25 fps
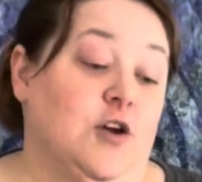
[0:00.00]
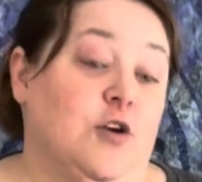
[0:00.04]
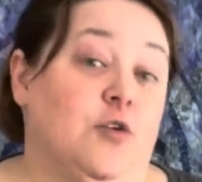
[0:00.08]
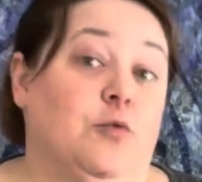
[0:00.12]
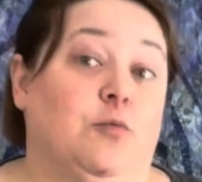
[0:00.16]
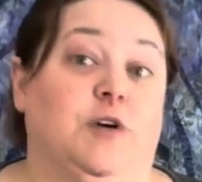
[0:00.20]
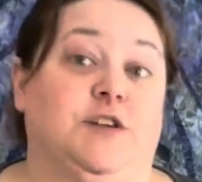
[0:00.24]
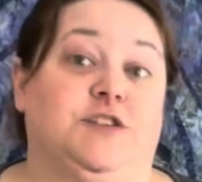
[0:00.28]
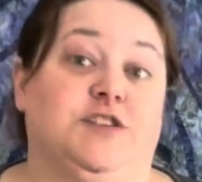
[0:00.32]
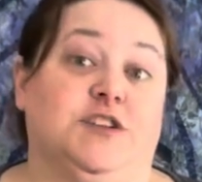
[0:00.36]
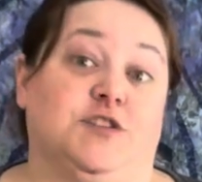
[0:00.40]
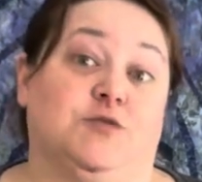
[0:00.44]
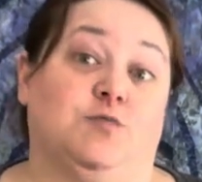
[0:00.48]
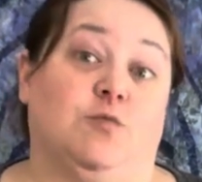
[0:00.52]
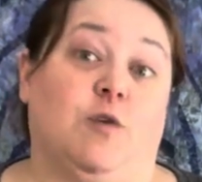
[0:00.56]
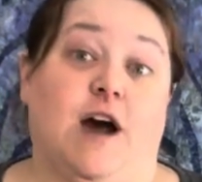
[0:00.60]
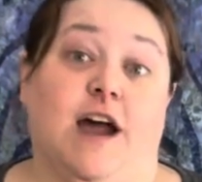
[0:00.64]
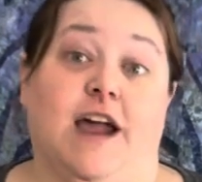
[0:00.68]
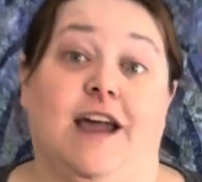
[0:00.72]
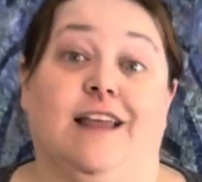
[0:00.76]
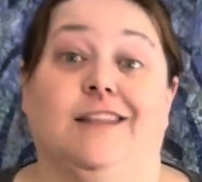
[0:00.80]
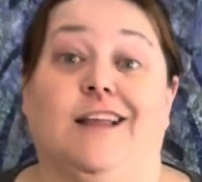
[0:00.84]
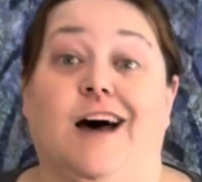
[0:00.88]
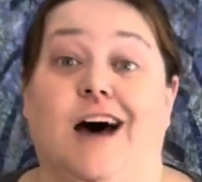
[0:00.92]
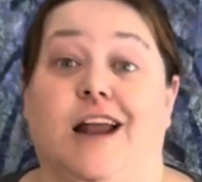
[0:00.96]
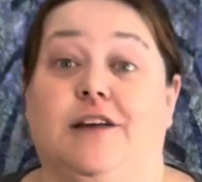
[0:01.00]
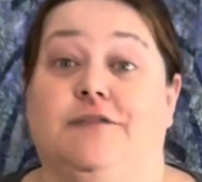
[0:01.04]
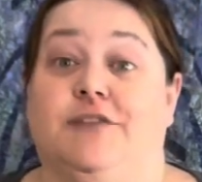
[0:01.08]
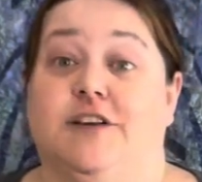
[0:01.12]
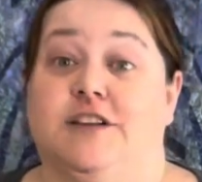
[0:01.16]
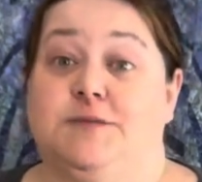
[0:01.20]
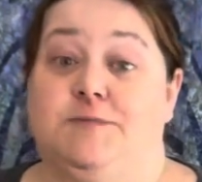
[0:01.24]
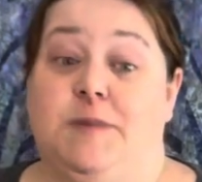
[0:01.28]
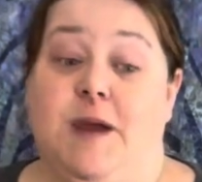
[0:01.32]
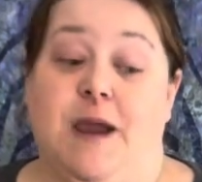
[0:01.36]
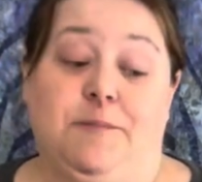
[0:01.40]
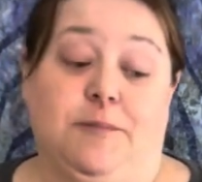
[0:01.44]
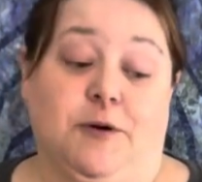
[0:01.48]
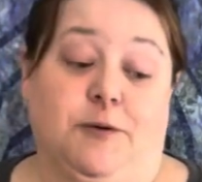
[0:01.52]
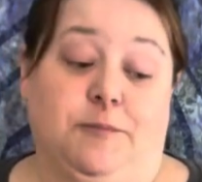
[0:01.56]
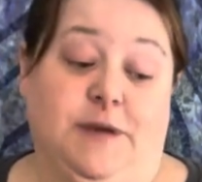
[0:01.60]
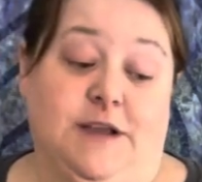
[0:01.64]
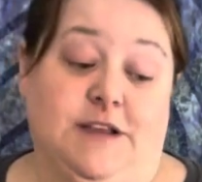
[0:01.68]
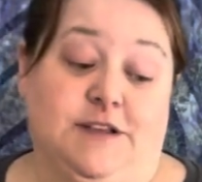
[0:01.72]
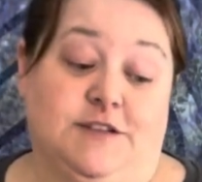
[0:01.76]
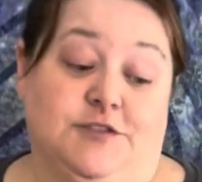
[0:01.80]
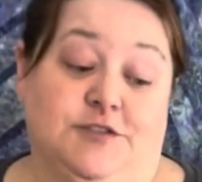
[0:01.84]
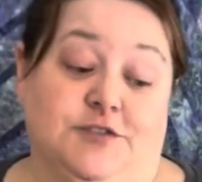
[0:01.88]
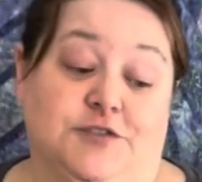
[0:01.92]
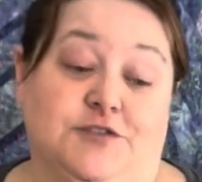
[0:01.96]
which is why a lot of us paper
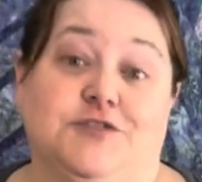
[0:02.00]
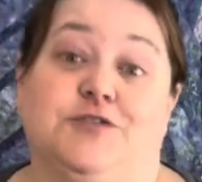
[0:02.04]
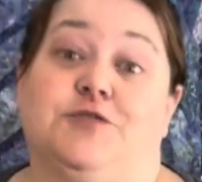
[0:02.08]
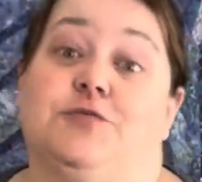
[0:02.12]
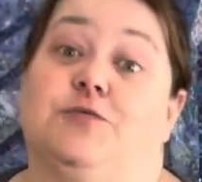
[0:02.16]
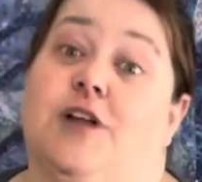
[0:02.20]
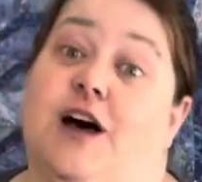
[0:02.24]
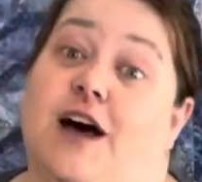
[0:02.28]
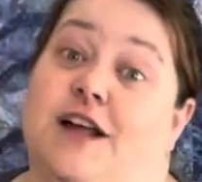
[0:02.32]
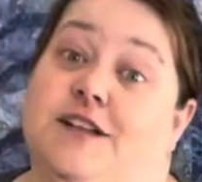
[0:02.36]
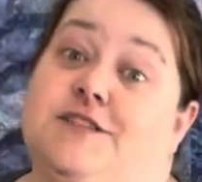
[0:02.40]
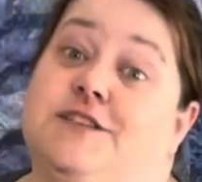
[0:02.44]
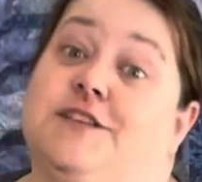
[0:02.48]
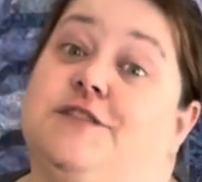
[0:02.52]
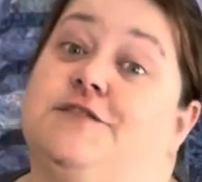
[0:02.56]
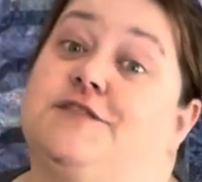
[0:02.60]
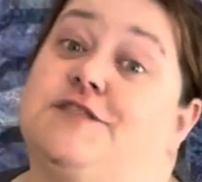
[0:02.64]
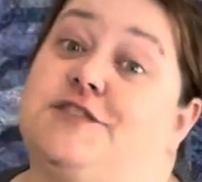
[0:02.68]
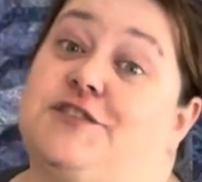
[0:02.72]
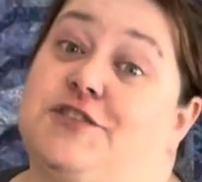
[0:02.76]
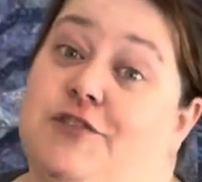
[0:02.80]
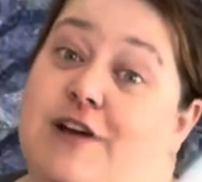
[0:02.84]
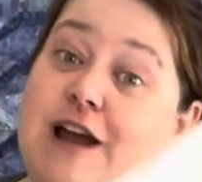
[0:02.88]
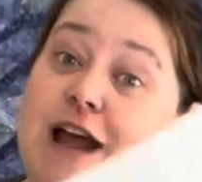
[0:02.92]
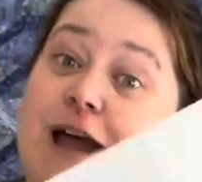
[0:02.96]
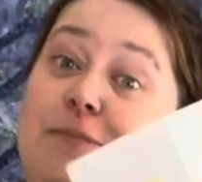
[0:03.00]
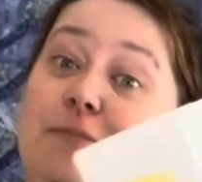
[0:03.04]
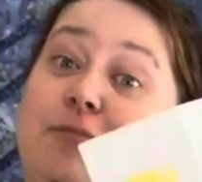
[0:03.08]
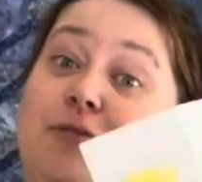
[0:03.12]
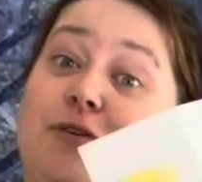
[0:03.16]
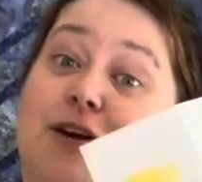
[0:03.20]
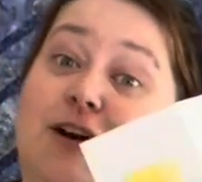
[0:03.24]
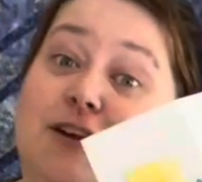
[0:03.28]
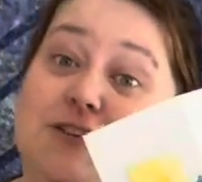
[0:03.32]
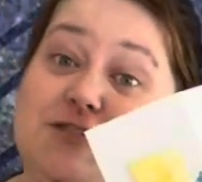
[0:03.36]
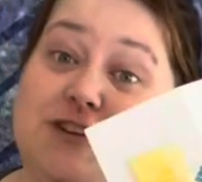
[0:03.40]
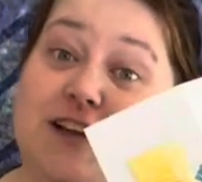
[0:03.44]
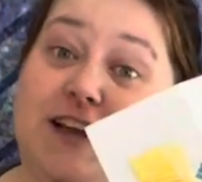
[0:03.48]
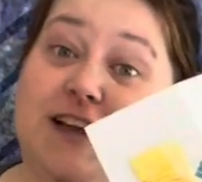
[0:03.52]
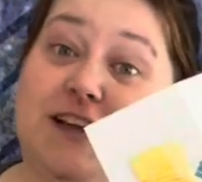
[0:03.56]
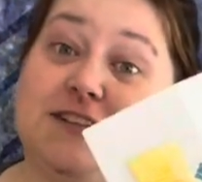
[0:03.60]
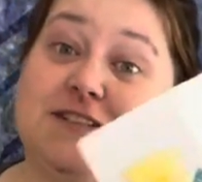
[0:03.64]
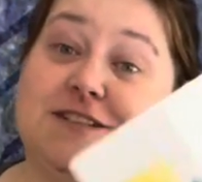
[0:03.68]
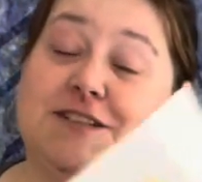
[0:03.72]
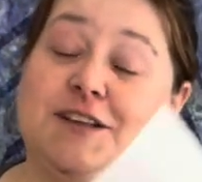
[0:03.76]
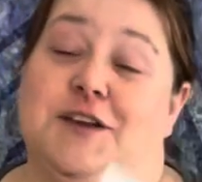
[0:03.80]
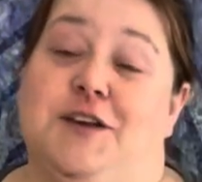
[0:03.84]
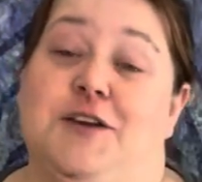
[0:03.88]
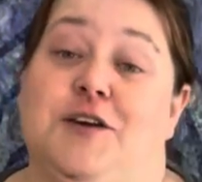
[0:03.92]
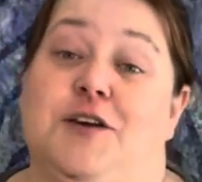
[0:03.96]
piecers do lots of scrap
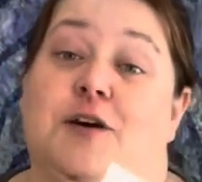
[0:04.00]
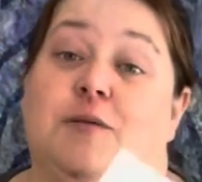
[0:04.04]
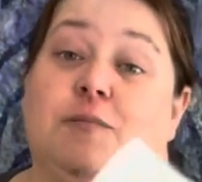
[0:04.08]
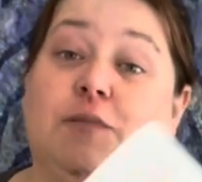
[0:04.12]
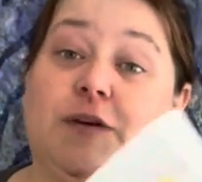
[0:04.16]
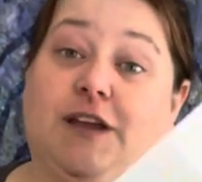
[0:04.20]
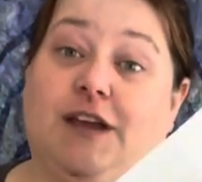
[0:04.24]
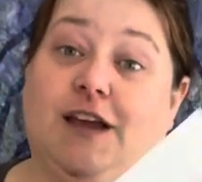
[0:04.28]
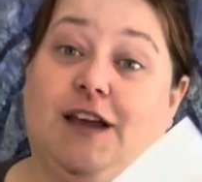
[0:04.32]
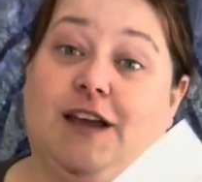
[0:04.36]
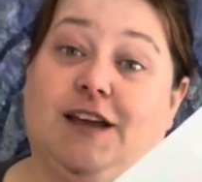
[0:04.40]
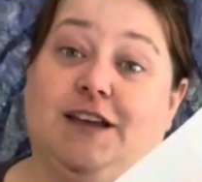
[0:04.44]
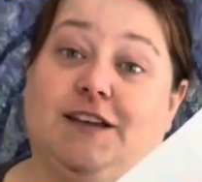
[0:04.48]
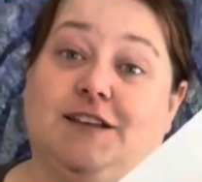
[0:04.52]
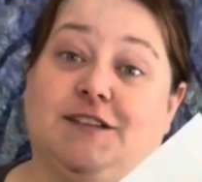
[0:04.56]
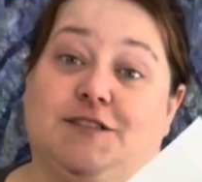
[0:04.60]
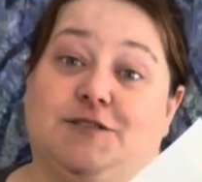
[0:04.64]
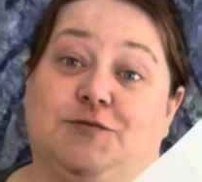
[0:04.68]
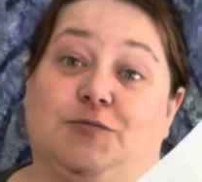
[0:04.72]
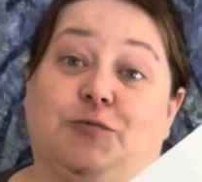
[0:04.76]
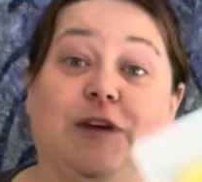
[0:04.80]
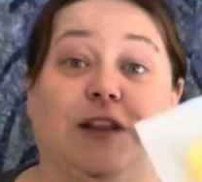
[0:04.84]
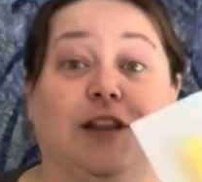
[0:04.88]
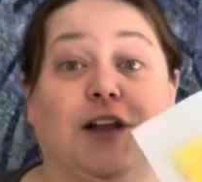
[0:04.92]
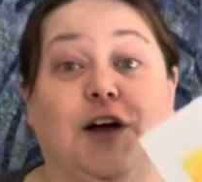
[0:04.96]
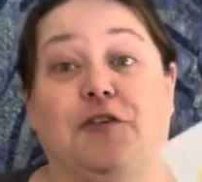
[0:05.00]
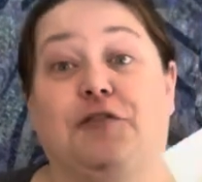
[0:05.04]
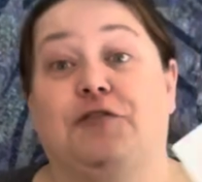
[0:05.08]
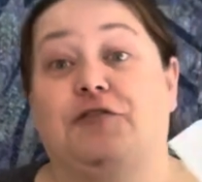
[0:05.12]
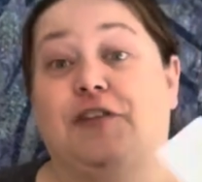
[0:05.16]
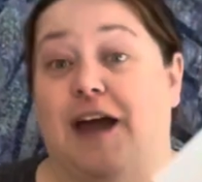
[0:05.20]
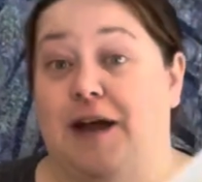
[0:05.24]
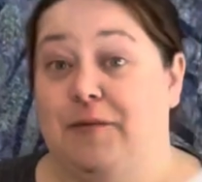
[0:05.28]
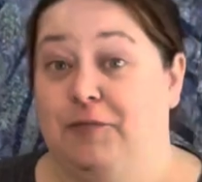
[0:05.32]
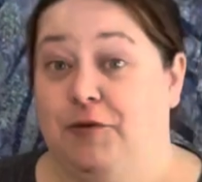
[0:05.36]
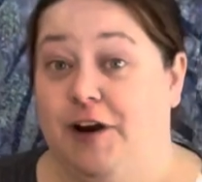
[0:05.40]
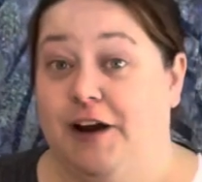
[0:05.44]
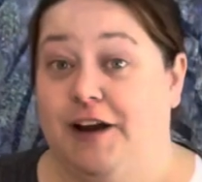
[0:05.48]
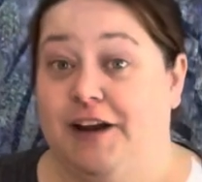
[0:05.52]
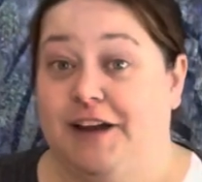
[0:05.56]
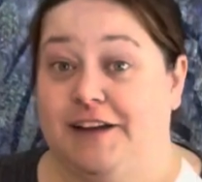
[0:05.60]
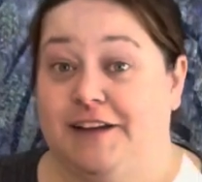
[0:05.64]
projects, because we love fabric